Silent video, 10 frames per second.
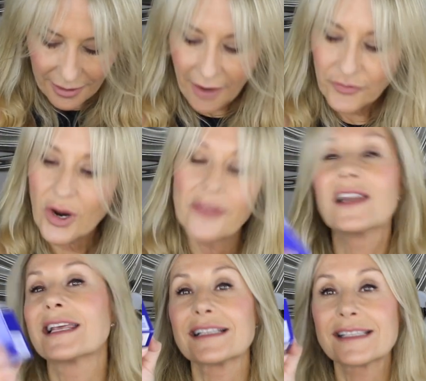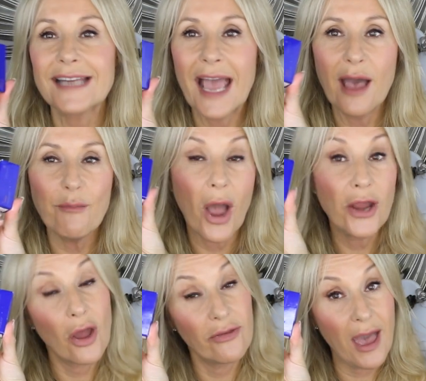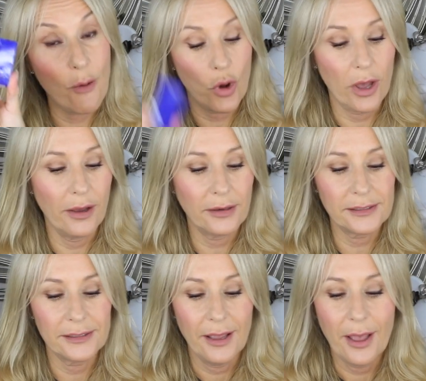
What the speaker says: I've tried the little stamp, I know that works,